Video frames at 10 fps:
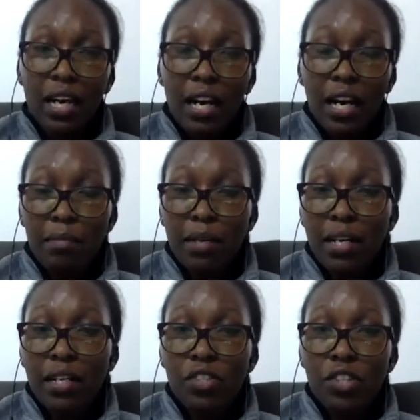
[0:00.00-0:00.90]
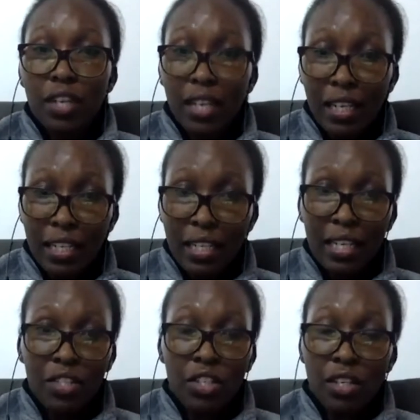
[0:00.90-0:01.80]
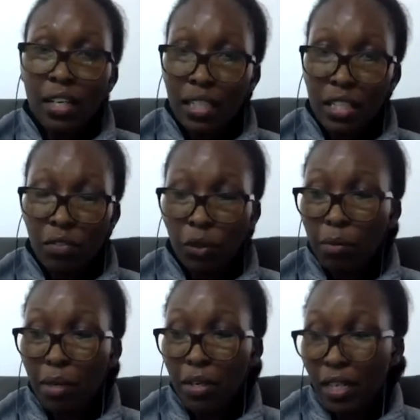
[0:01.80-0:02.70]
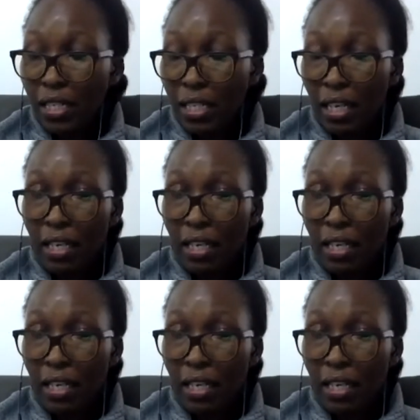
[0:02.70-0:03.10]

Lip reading: I'm a gender lead at Journalists for Human Rights,